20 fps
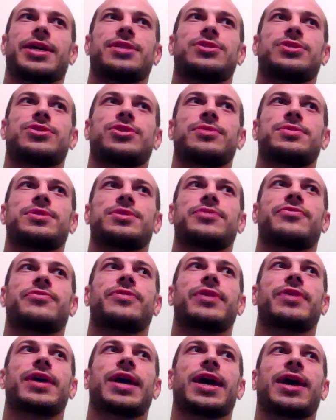in terms
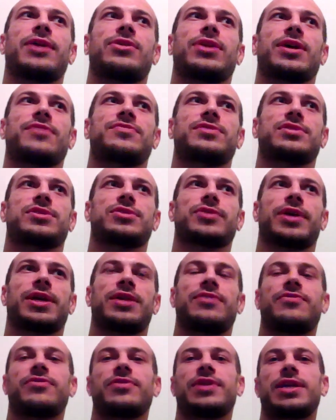of how you have to
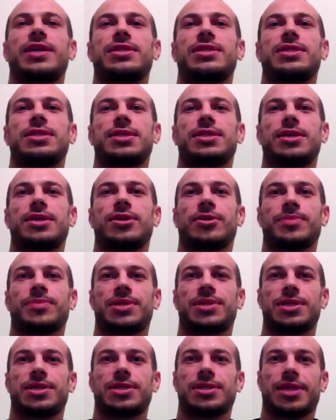train for an ADCC
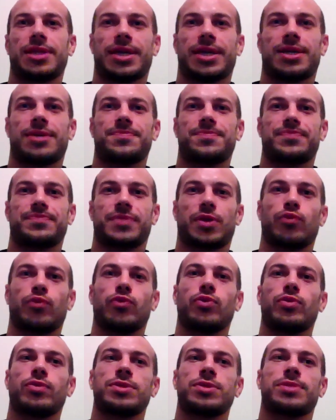competition, like the
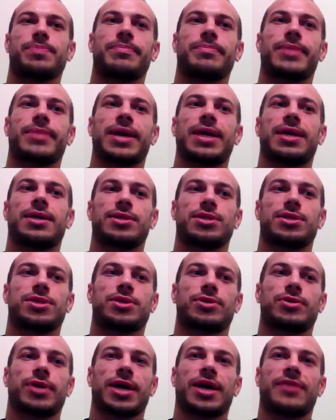rules make it
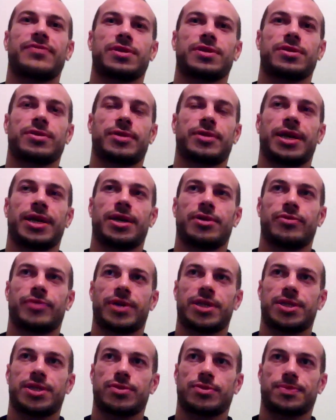so you have to learn how to
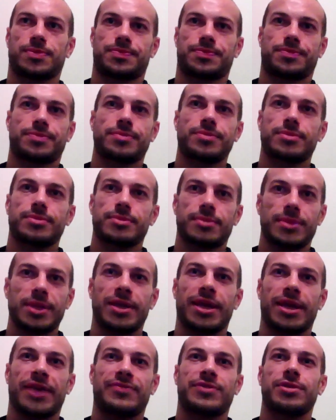wrestle,
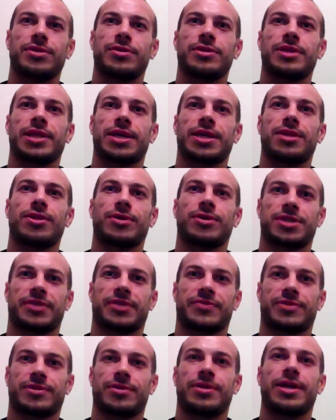you have to learn leg locks,
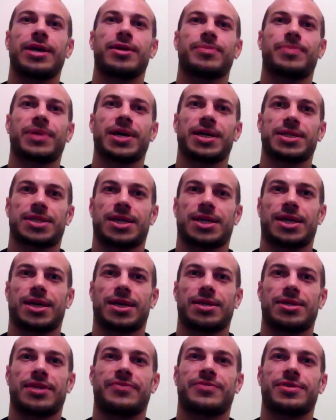you have to learn how to pass
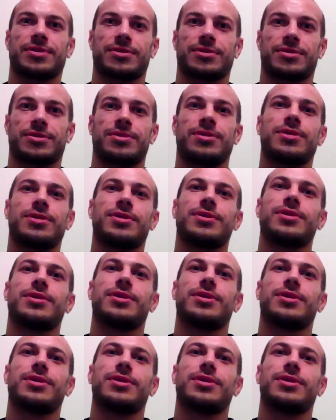guard, you have to learn